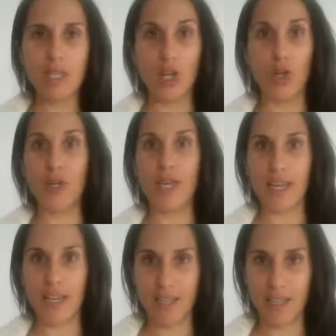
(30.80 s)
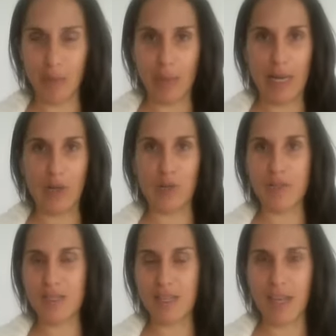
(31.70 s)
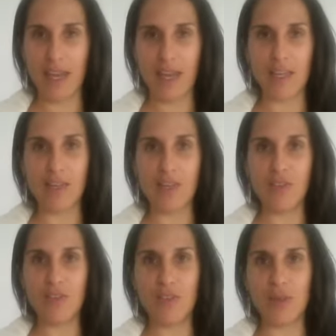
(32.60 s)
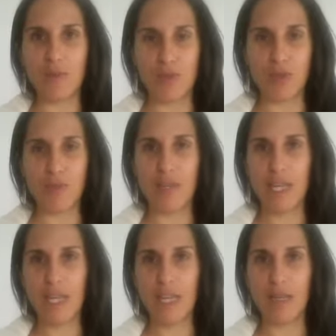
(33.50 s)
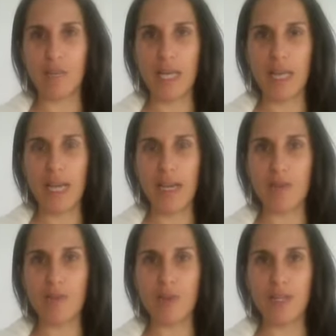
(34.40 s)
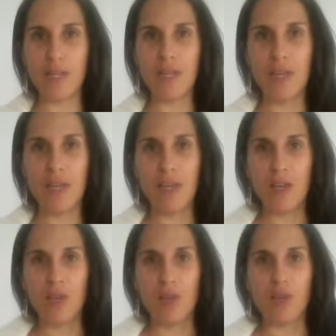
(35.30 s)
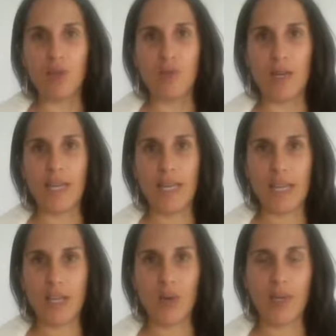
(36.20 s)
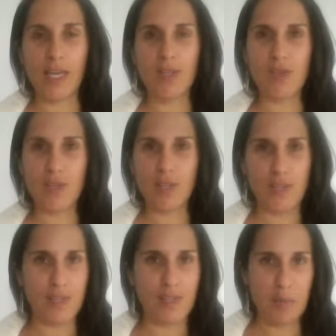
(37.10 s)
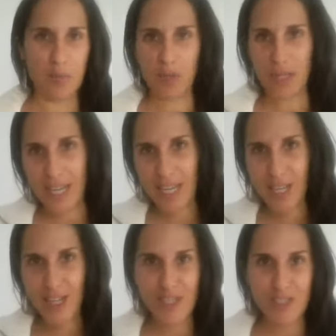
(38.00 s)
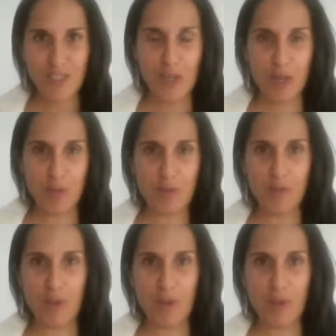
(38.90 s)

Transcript: learning about and observing in my life and really going into the deeper layers of